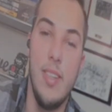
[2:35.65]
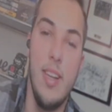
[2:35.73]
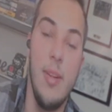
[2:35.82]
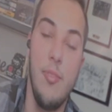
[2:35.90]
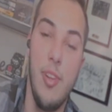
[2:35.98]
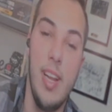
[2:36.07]
And I
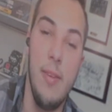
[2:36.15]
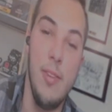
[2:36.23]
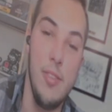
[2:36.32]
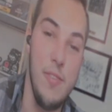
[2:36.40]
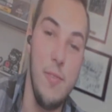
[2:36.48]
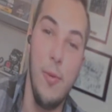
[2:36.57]
ended up drinking
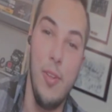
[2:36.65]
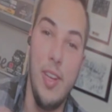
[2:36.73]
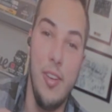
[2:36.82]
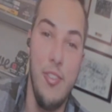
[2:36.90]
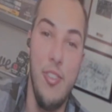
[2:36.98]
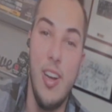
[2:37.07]
one of those four
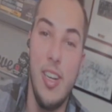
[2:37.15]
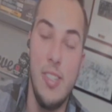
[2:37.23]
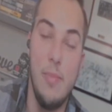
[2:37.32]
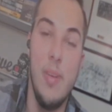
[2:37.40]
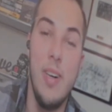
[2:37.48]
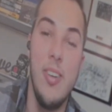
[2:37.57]
liter
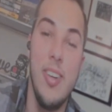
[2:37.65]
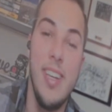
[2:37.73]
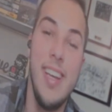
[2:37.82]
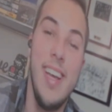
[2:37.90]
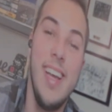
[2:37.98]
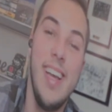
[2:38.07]
jugs of milk
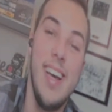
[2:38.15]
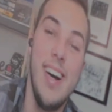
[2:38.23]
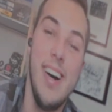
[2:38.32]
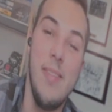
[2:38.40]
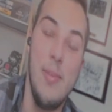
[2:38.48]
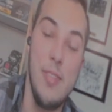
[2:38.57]

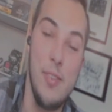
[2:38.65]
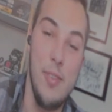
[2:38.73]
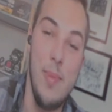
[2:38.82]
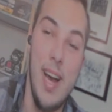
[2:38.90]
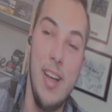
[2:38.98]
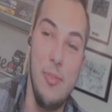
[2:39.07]
um, and was going
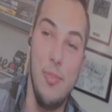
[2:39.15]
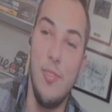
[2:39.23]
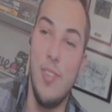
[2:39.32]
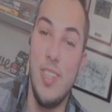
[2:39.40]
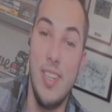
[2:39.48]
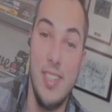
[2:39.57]
to the bathroom
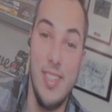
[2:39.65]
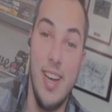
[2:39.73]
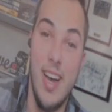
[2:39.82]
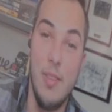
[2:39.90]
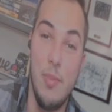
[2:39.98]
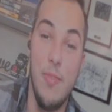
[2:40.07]
over a dozen
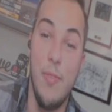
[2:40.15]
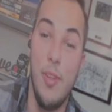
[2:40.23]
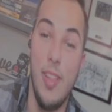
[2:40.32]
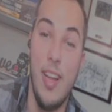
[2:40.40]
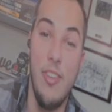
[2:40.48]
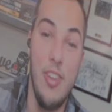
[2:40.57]
times
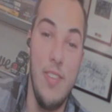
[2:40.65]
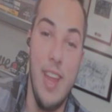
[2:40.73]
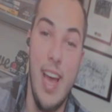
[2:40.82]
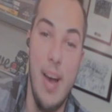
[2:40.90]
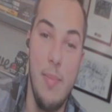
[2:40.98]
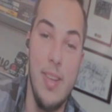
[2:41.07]
before lunch even
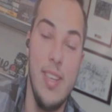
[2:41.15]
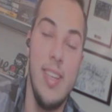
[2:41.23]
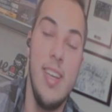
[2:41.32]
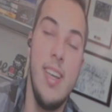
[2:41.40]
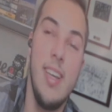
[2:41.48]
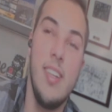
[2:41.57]
happened.
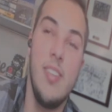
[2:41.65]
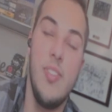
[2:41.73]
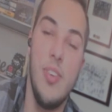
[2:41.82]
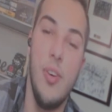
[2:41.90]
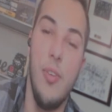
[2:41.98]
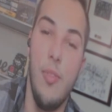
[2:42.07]

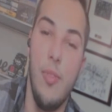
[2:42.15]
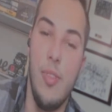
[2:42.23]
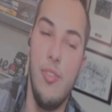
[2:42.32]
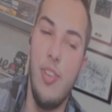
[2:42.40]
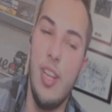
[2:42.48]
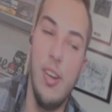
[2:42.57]
So
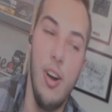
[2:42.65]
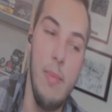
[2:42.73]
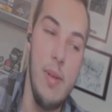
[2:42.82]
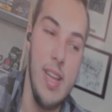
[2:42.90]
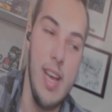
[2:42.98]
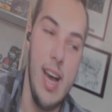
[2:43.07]
she called
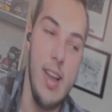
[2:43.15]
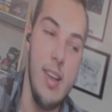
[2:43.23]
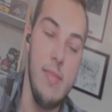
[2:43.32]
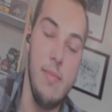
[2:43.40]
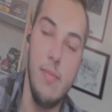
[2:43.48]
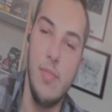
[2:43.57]
my dad
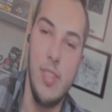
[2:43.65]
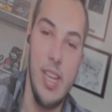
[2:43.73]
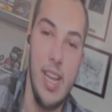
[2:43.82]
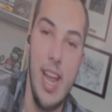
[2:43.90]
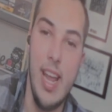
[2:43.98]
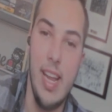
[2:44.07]
and was
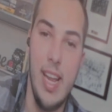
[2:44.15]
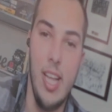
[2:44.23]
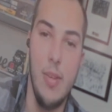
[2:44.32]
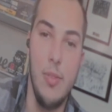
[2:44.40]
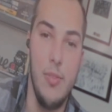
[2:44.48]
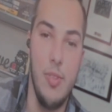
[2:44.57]
like, Hey,
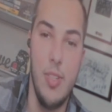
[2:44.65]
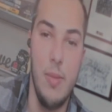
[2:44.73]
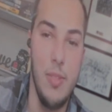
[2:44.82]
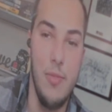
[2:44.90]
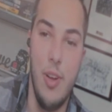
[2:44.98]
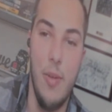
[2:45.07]
Kaleb's,
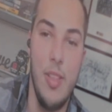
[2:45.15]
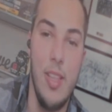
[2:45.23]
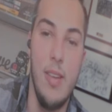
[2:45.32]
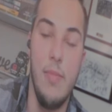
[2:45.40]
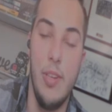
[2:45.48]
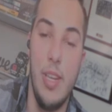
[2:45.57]
something's wrong with
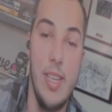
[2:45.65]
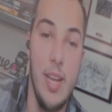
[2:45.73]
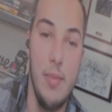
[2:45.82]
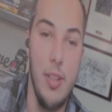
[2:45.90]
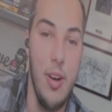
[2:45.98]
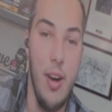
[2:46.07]
him. You need to
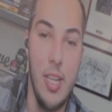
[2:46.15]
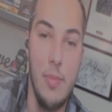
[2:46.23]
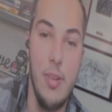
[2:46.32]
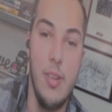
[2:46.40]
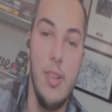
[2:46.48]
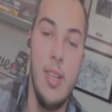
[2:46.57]
take him to the
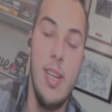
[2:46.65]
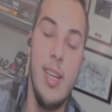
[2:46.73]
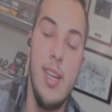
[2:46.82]
hospital.